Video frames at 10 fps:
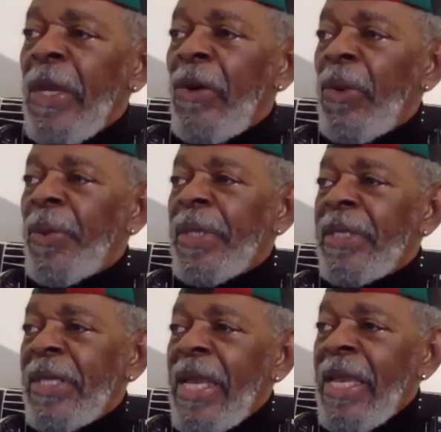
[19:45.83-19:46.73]
who
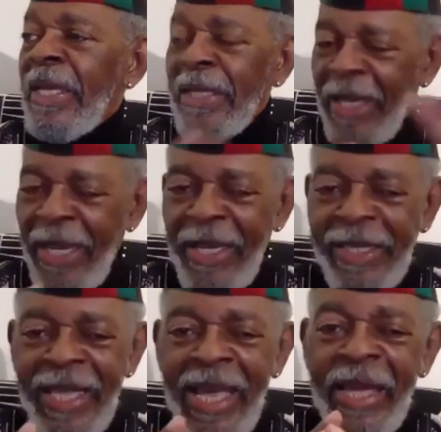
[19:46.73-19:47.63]
was saying
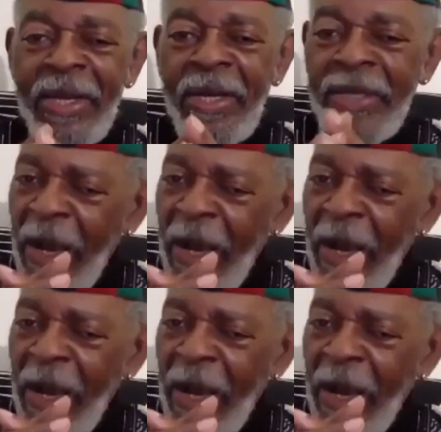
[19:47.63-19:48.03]
that,